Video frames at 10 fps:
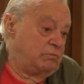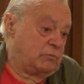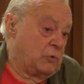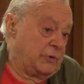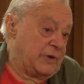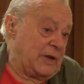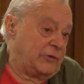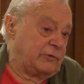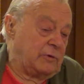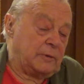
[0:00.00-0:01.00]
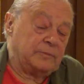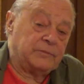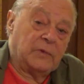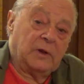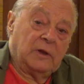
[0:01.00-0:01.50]
couldn't answer it.
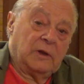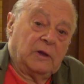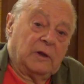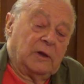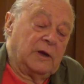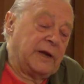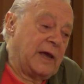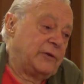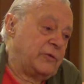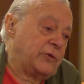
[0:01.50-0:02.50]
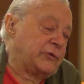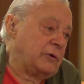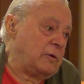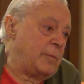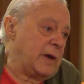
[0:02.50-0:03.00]
And he handed the
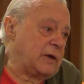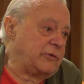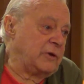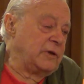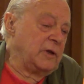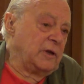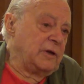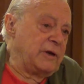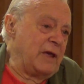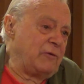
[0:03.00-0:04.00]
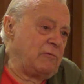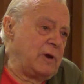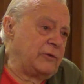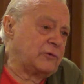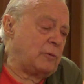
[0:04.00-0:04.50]
story back. He said, "Never
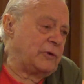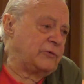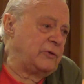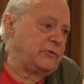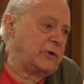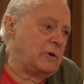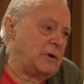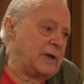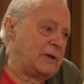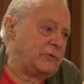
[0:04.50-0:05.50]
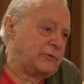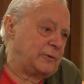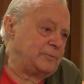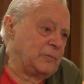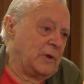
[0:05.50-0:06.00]
raise questions you can't answer."
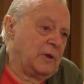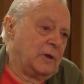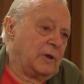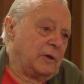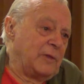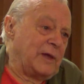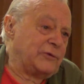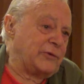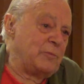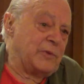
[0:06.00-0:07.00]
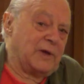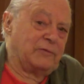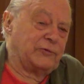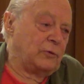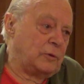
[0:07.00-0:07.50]
And that's something
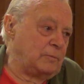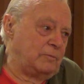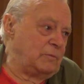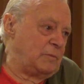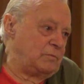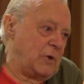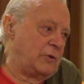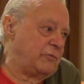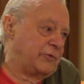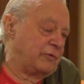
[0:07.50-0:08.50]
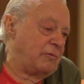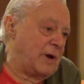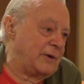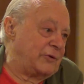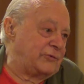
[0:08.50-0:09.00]
I've taught hundreds of
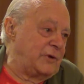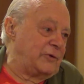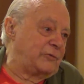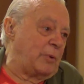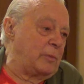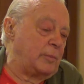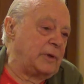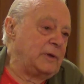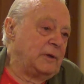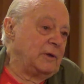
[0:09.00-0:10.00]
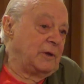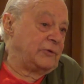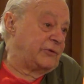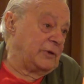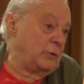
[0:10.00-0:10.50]
writers since, probably, and
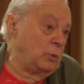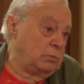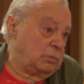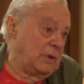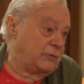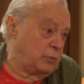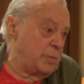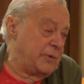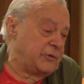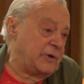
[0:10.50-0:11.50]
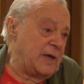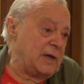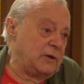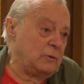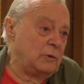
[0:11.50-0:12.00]
still lives with me
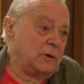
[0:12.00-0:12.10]
today.